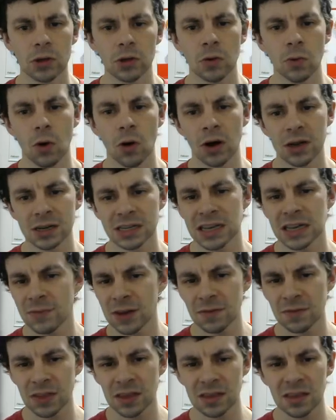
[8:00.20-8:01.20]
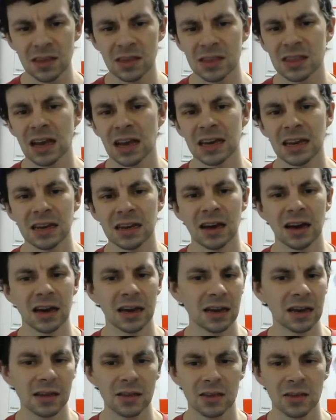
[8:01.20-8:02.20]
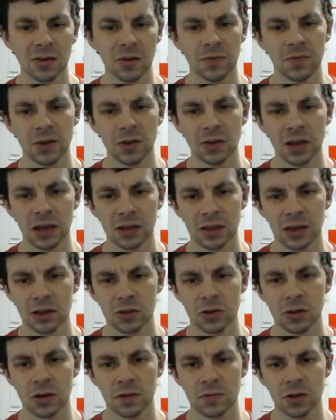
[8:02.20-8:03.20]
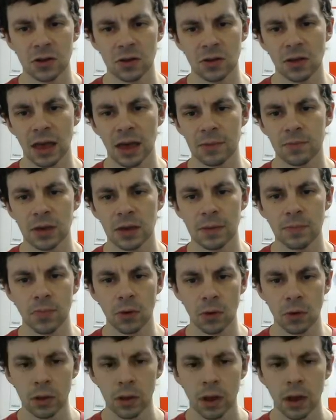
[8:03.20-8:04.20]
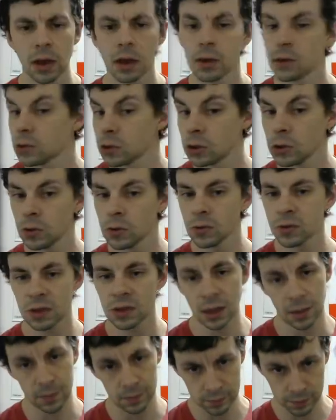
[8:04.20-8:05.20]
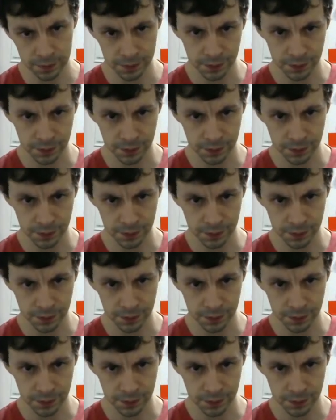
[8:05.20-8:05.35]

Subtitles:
you want, even if this is 99, I still feel like they should have just let people use them.